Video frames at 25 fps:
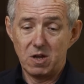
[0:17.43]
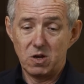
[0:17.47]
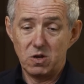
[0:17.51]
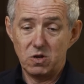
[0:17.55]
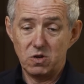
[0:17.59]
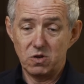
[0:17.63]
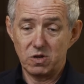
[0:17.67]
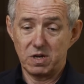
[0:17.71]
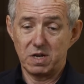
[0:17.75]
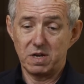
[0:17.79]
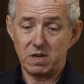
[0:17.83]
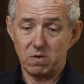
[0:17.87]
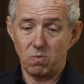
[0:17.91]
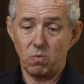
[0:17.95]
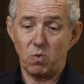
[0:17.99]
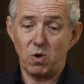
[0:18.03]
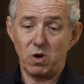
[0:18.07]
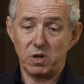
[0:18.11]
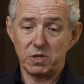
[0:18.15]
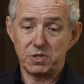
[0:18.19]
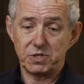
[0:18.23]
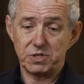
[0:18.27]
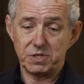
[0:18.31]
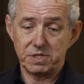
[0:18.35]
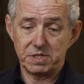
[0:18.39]
look at a
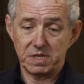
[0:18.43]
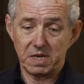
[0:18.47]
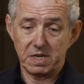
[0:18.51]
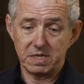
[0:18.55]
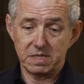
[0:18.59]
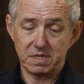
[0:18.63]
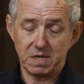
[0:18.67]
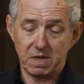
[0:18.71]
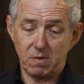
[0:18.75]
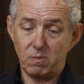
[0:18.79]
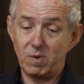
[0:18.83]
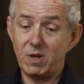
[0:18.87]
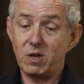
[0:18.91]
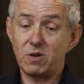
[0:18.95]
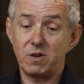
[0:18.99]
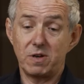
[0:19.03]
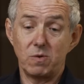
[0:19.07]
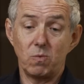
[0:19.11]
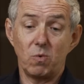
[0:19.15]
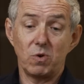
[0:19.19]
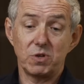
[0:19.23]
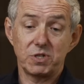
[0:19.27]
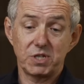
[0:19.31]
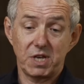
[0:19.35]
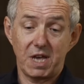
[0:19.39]
watch as we look at
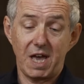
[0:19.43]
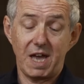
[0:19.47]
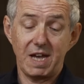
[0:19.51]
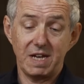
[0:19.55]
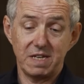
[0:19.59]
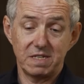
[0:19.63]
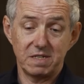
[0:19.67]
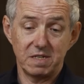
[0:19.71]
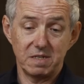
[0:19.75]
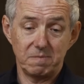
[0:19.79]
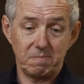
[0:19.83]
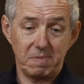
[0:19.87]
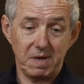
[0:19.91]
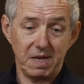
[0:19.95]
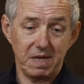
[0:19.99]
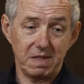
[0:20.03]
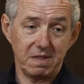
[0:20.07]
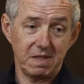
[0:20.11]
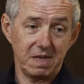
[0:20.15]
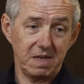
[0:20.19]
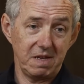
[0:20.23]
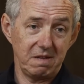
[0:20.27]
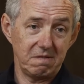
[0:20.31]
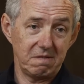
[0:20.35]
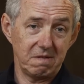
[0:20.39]
a watch case as
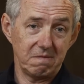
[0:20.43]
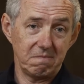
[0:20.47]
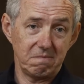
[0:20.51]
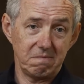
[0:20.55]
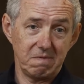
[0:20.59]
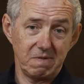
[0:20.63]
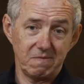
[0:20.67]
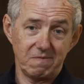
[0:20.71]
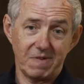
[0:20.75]
being the